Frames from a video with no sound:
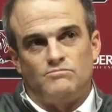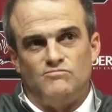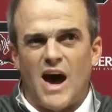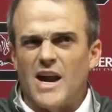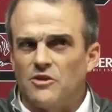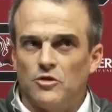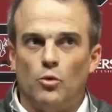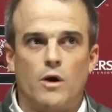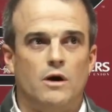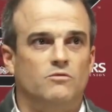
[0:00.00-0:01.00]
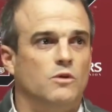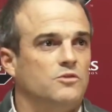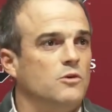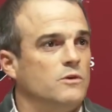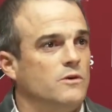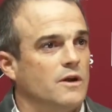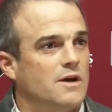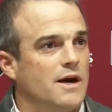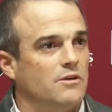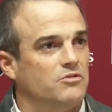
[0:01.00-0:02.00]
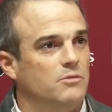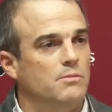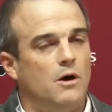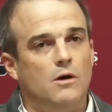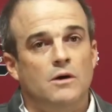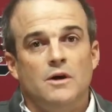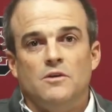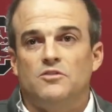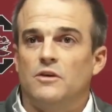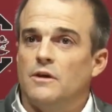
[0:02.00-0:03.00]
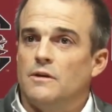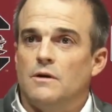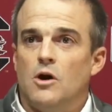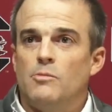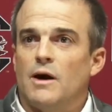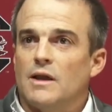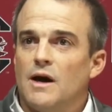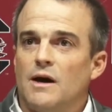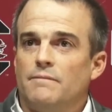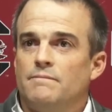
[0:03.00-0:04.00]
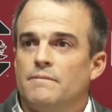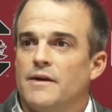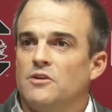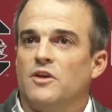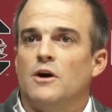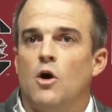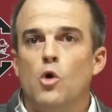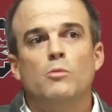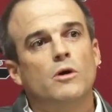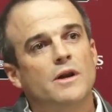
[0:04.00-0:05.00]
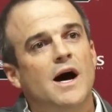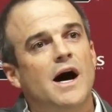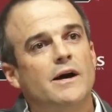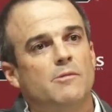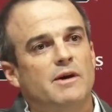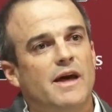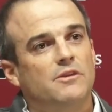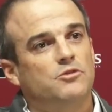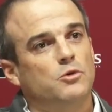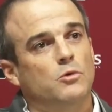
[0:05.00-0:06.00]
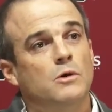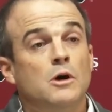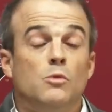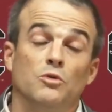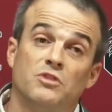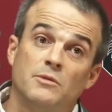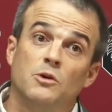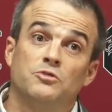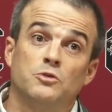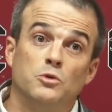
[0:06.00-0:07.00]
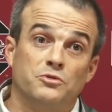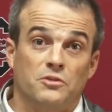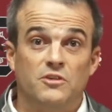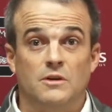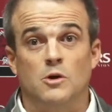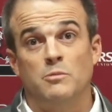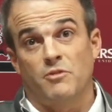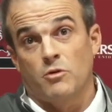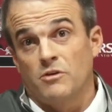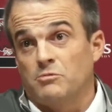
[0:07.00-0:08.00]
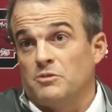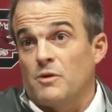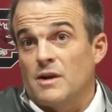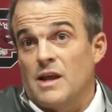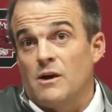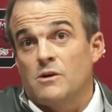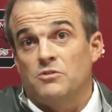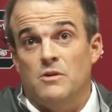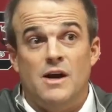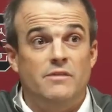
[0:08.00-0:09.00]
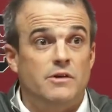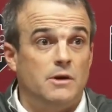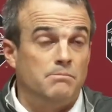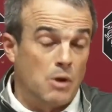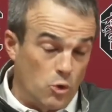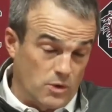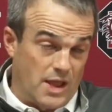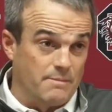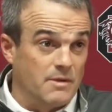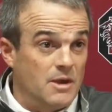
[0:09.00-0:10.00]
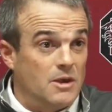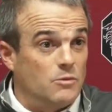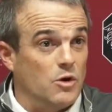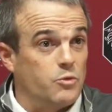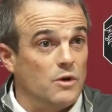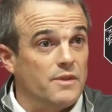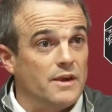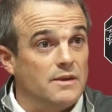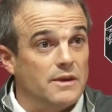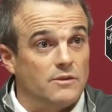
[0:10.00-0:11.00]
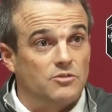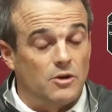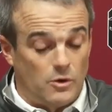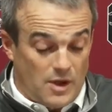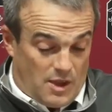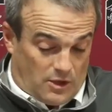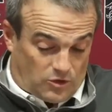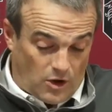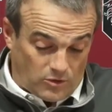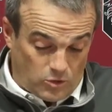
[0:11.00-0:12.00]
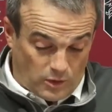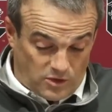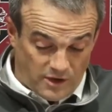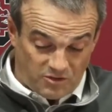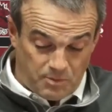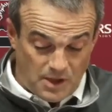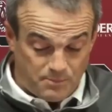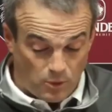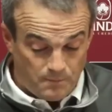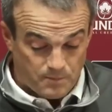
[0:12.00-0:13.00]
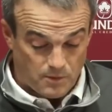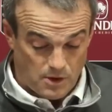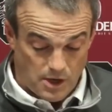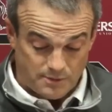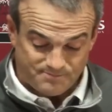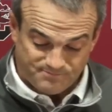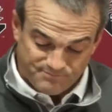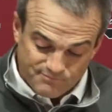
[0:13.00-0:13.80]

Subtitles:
not as aware of what's going on in college football said, oh my God, that is a home run hire by that school. Well, some of those schools are sitting home for Christmas right now because they're not even in a bowl game with what they did. So talk to a ton of people, all right?